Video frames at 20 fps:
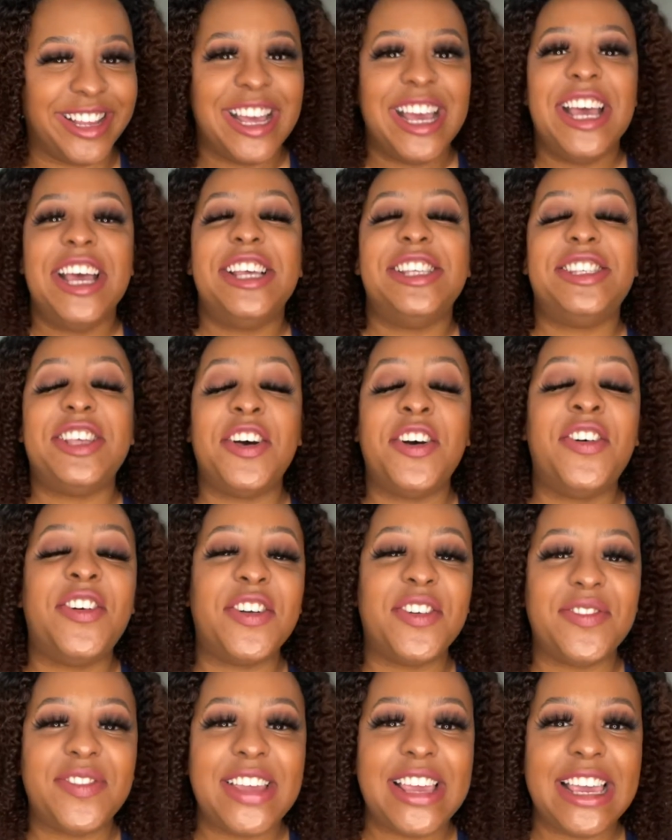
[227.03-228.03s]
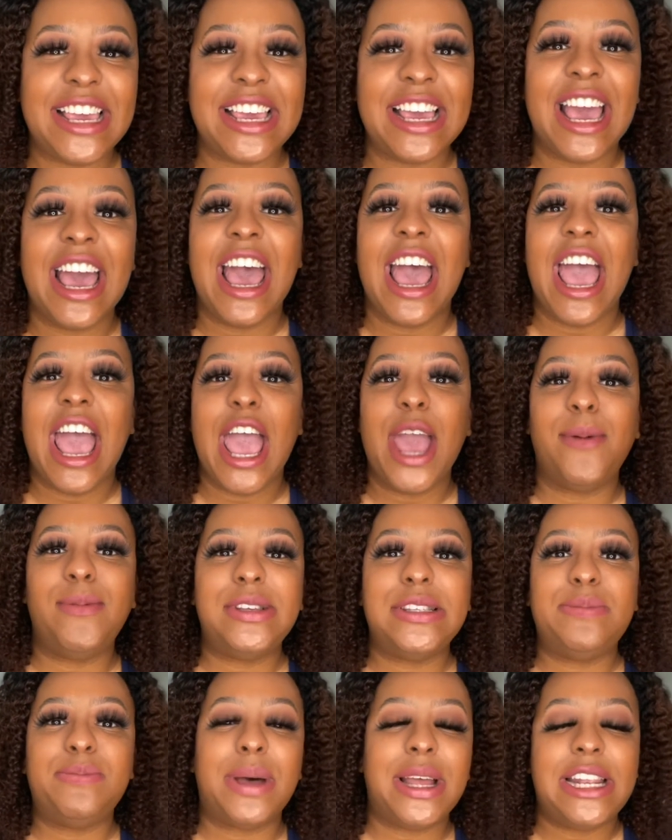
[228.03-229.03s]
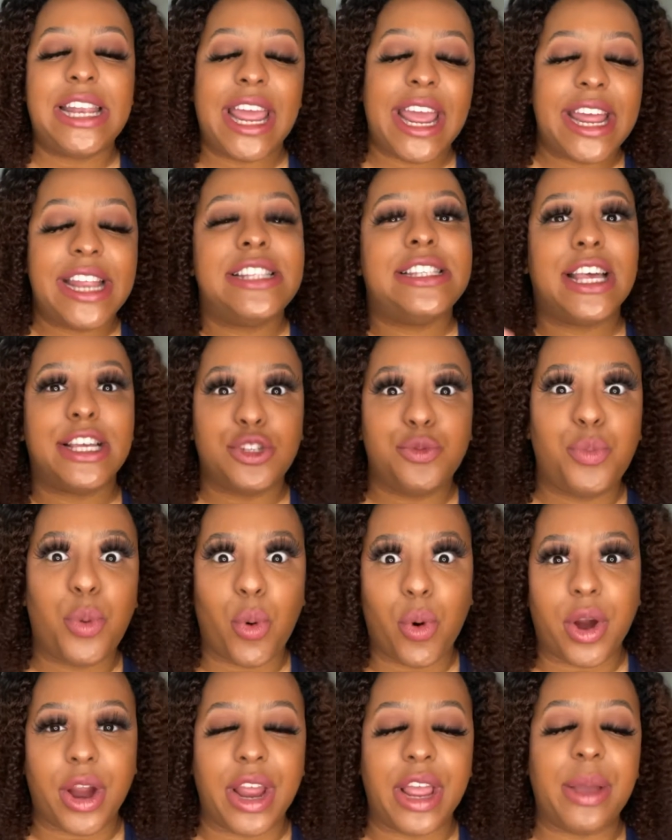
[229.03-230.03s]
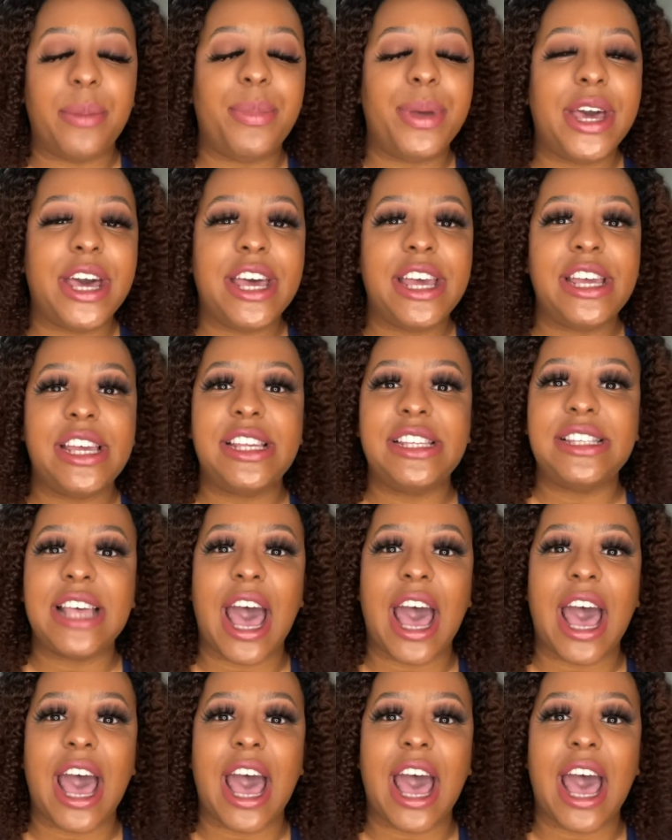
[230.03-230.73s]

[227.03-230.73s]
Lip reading: So for me, it was mundane / boring because